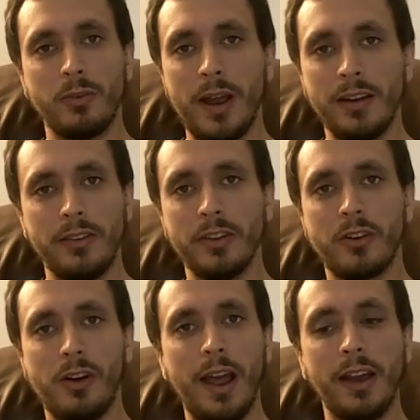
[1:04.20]
surrounding the
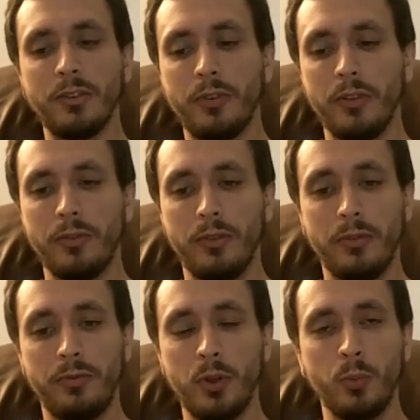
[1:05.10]
crash for the
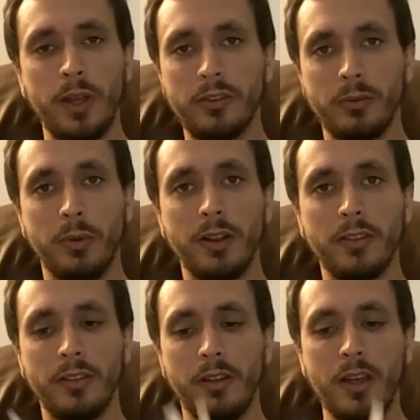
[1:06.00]
few weeks or
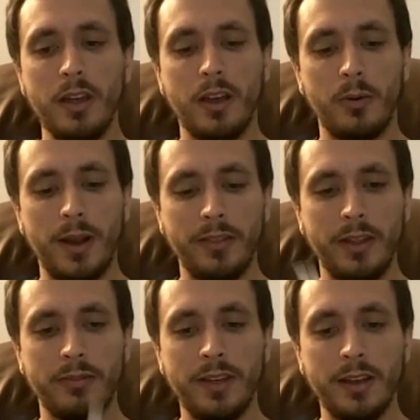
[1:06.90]
months around the
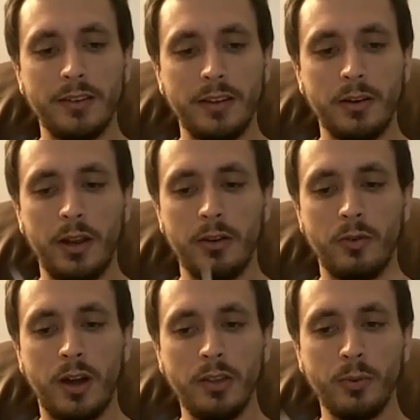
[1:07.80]
event in
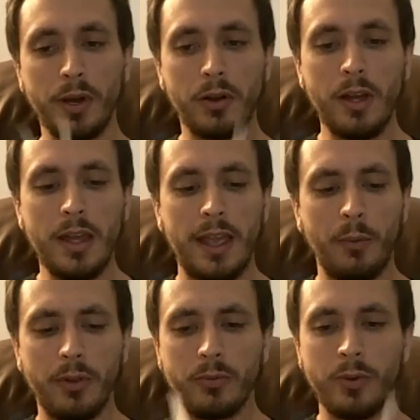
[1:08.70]
Roswell. And
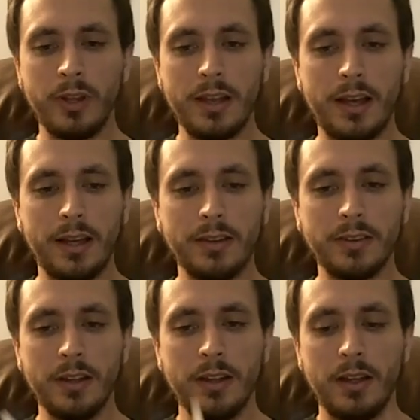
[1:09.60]
what's really nice
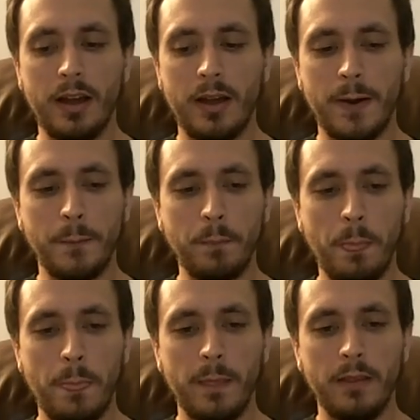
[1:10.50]

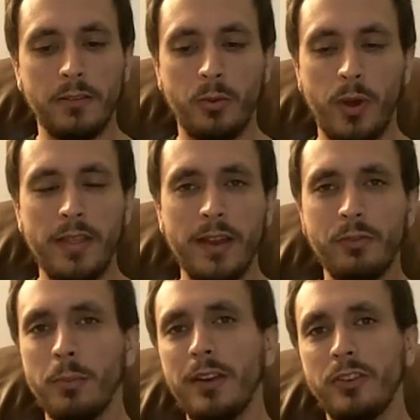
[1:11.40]
is the way the
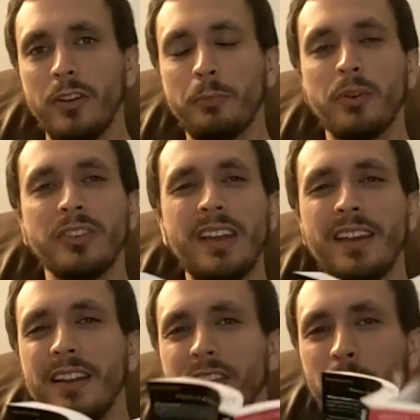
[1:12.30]
information is
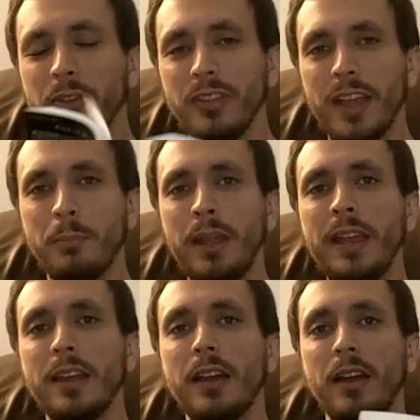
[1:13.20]
presented. It's almost like being